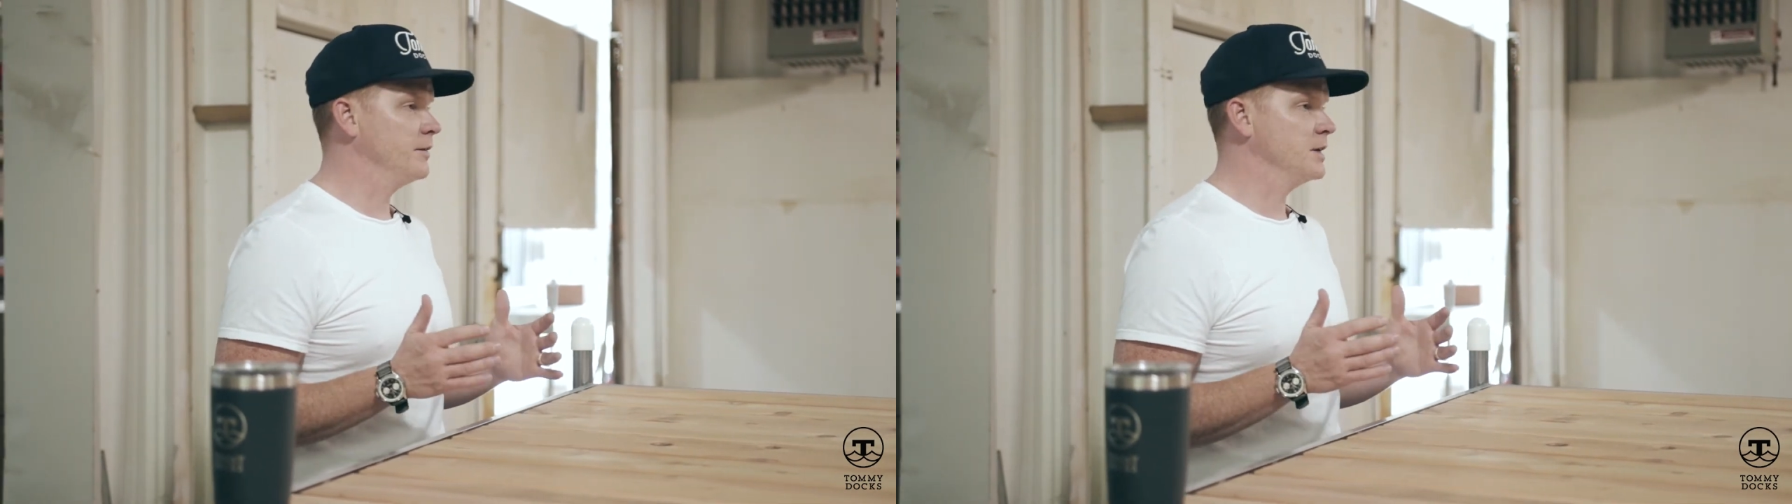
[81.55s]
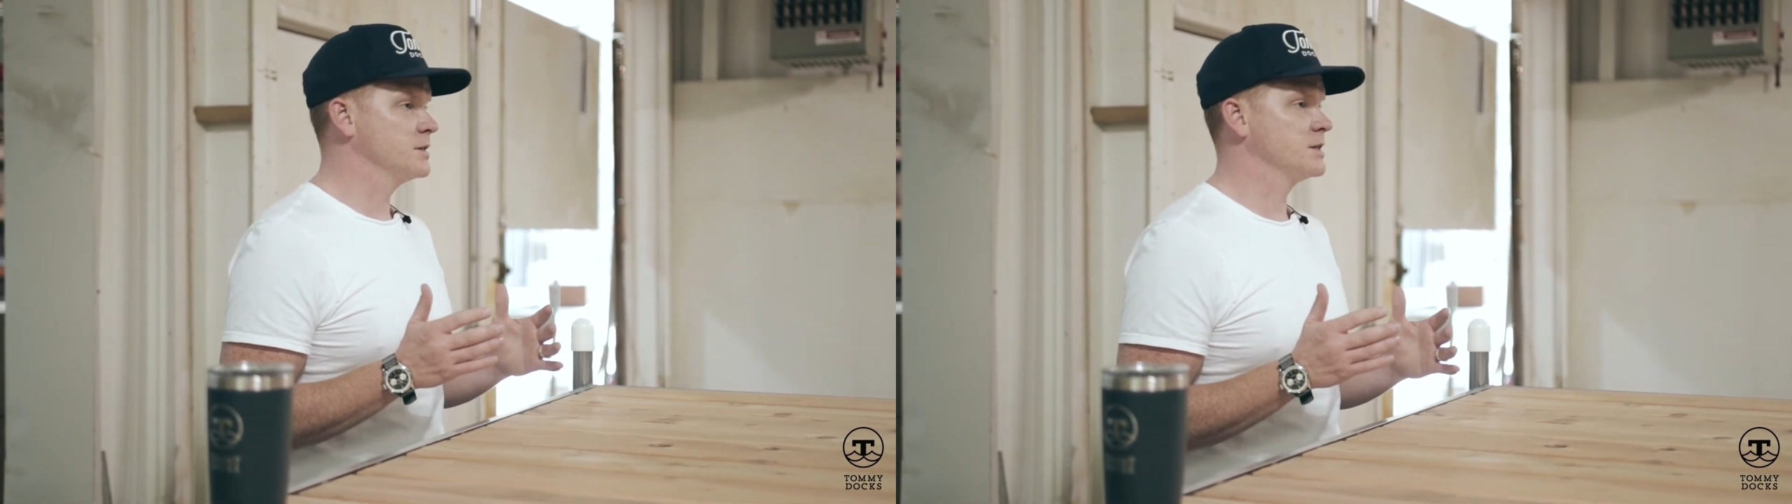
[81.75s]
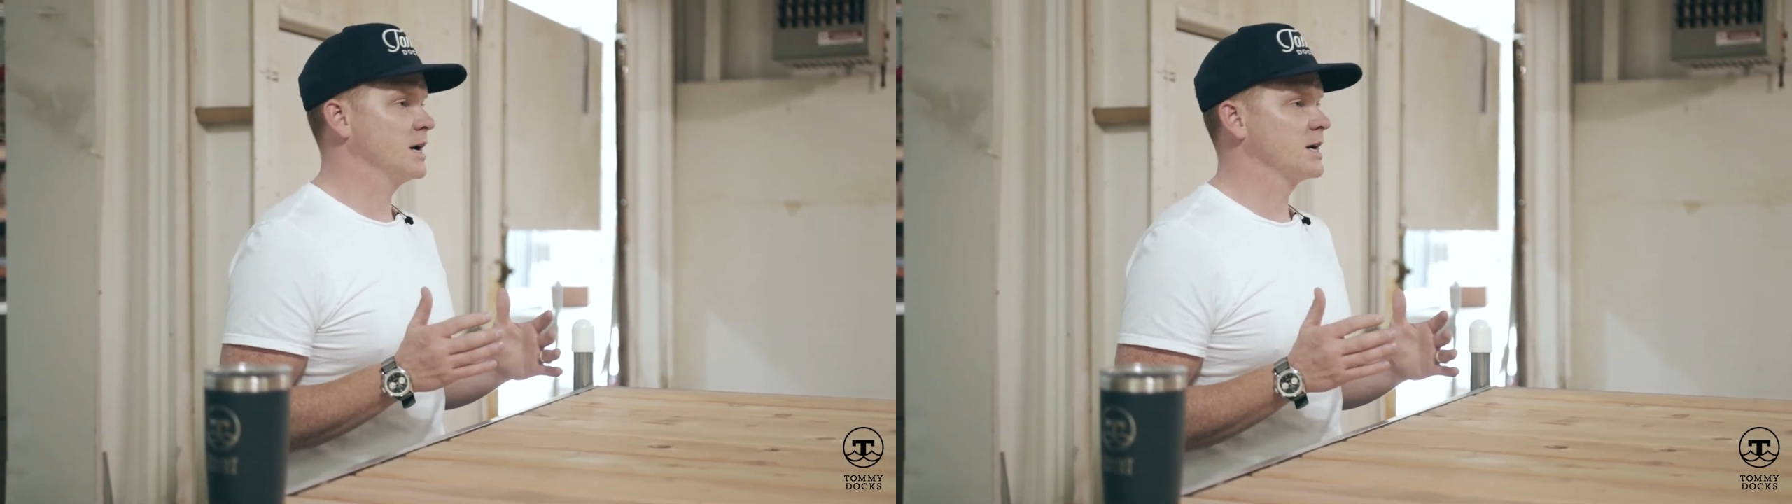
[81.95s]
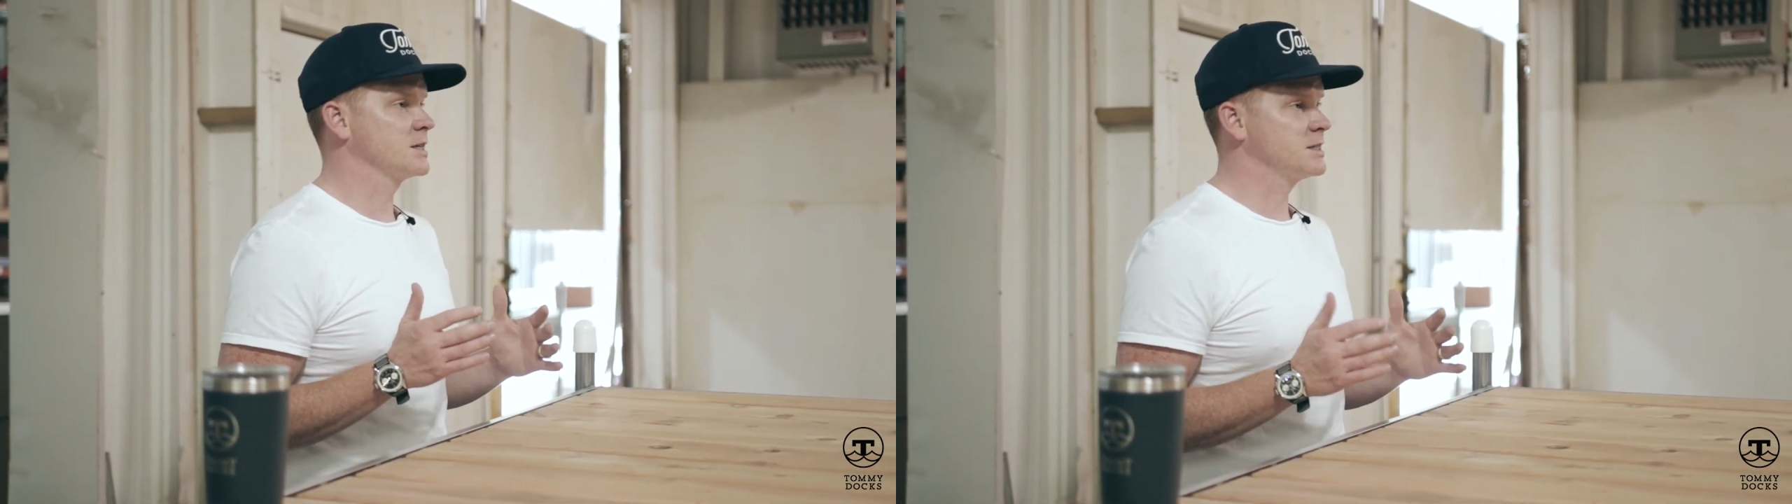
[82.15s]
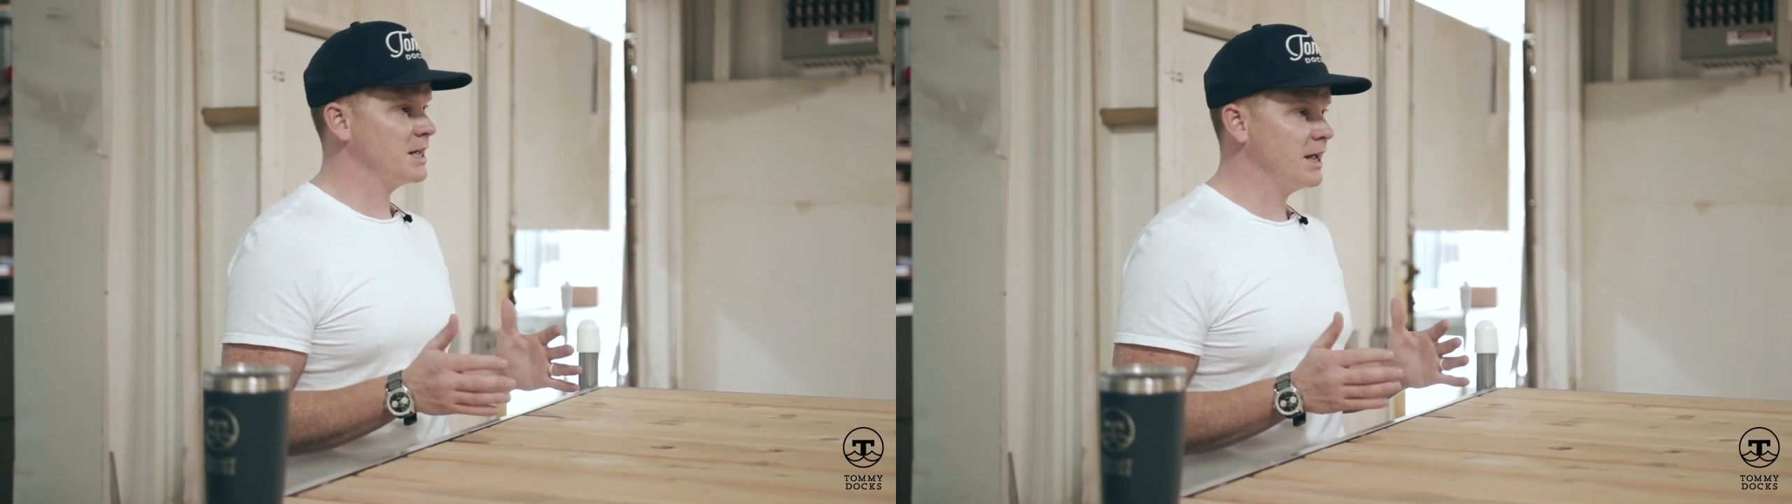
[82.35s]
these
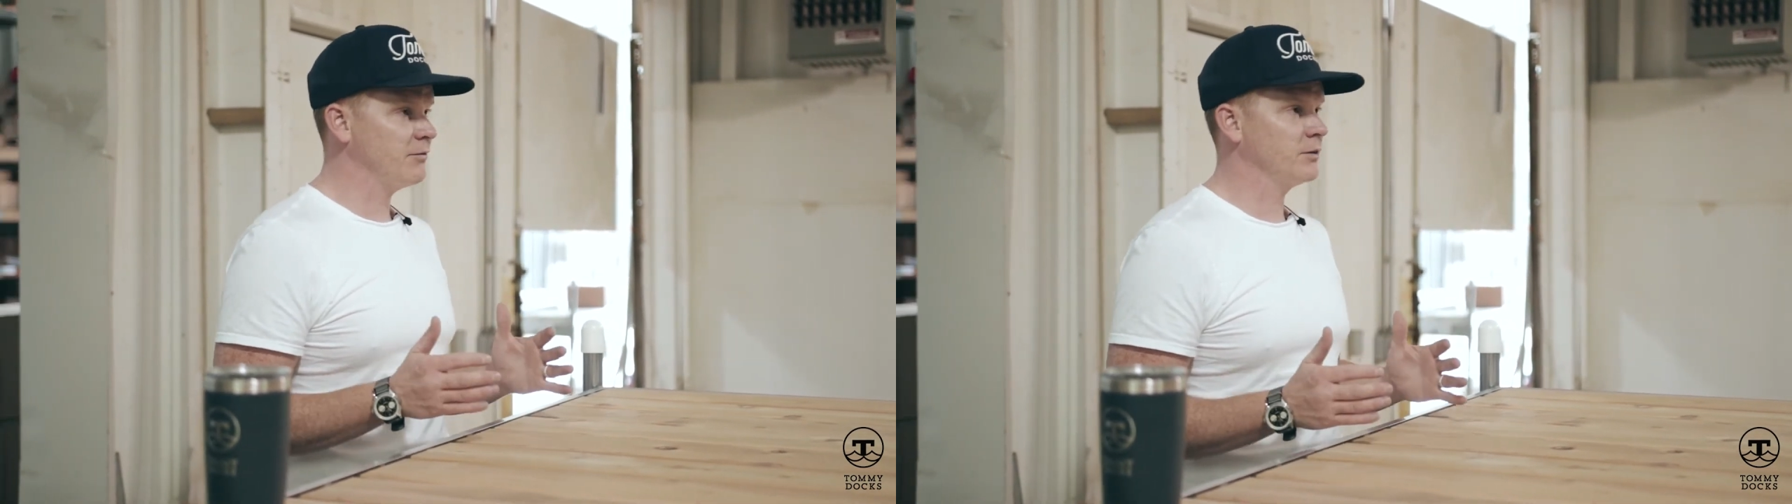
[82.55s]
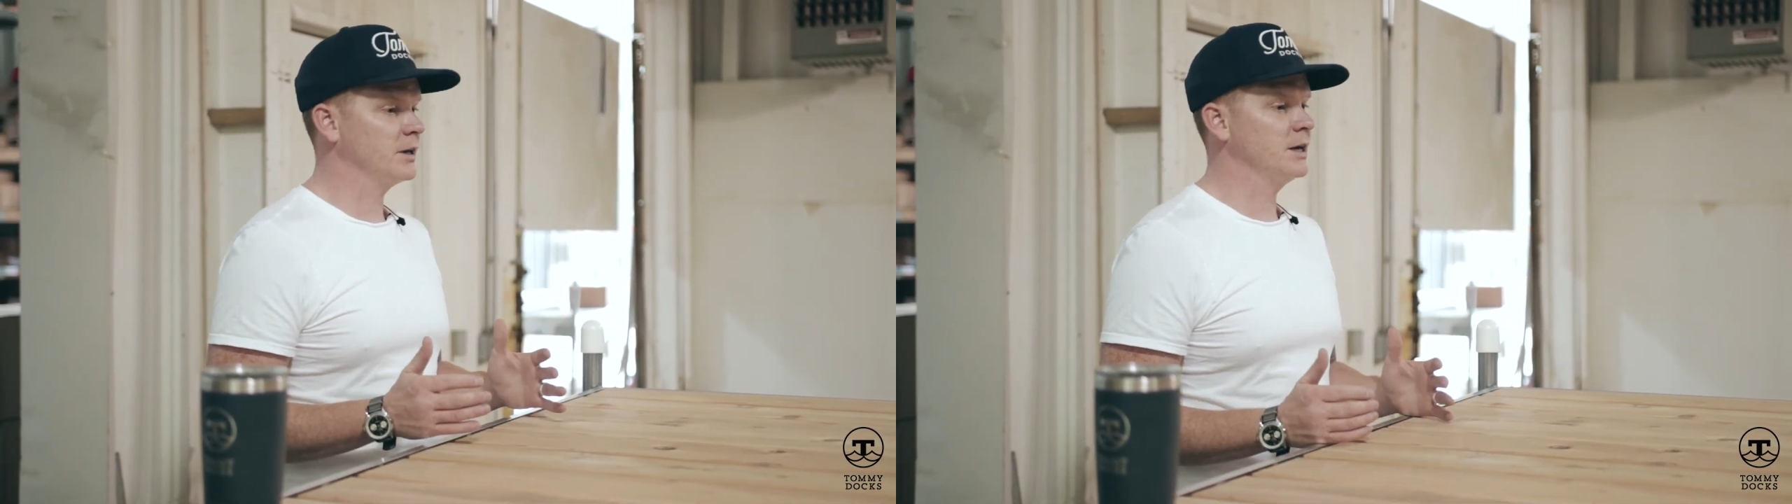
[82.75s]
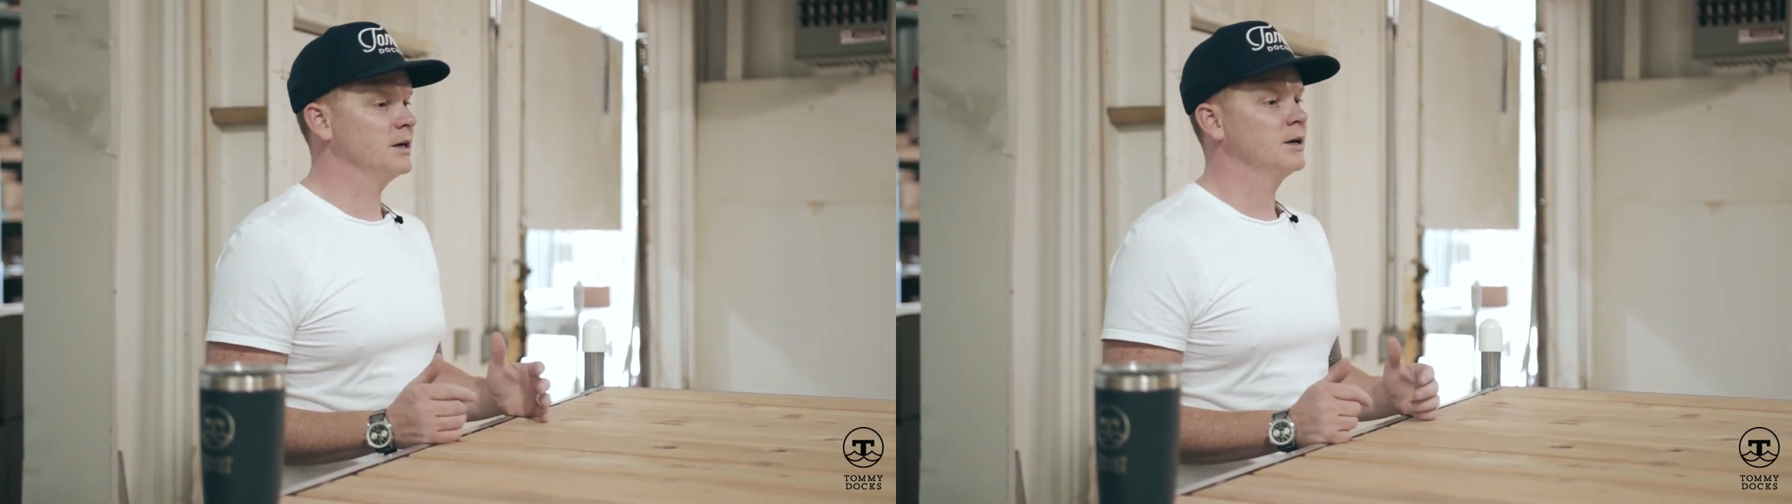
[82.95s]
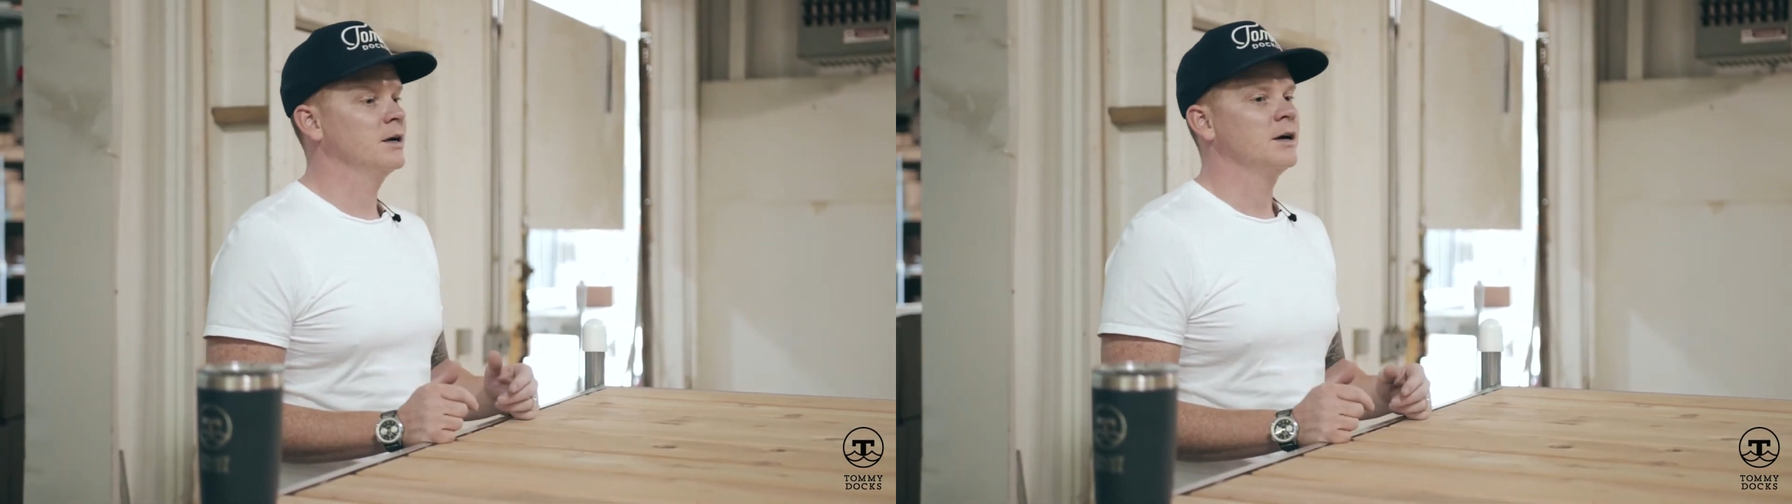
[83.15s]
docks safely